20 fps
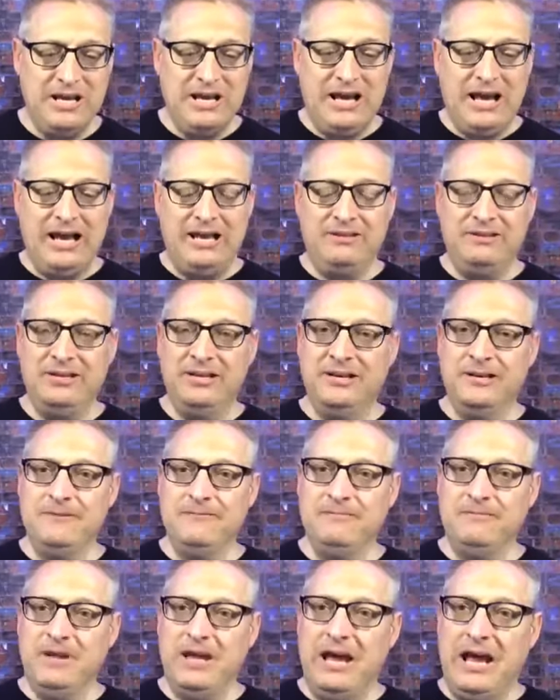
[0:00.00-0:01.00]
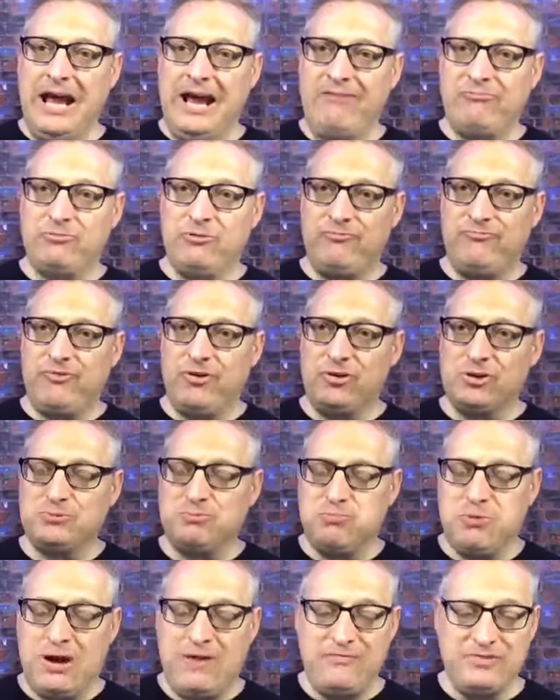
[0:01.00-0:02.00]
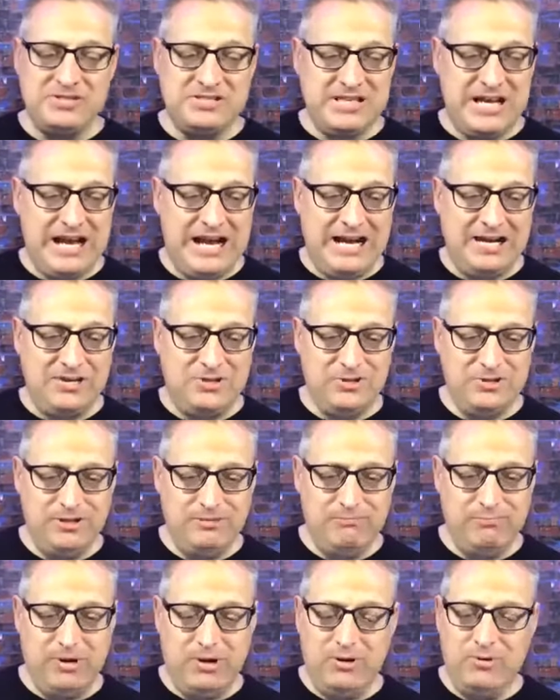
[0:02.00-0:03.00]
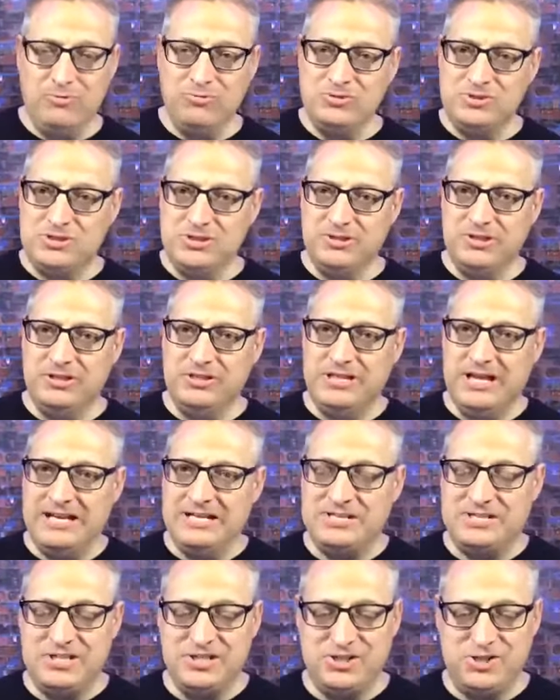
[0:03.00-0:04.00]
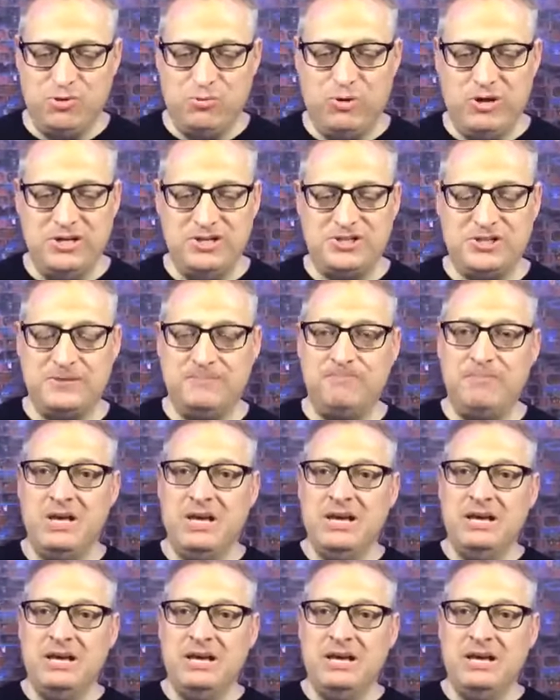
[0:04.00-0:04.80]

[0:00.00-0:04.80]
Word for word: And then after first prophesying to the bones, to the dead situation,